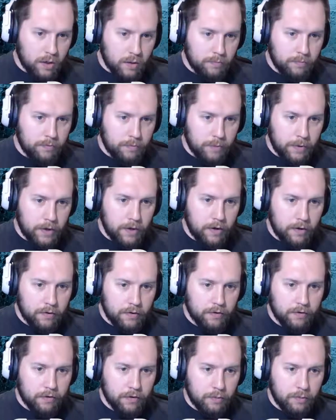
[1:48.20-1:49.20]
From here,
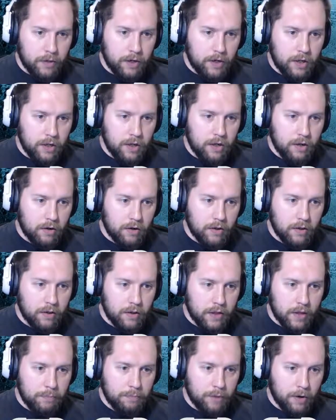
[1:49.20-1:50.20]
there's going to be a key underneath
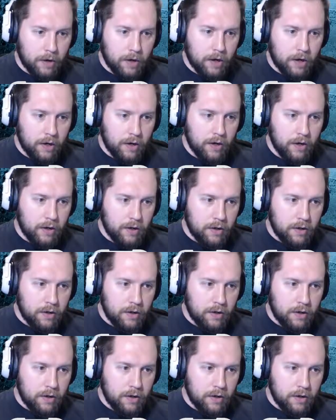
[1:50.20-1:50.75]
that pot.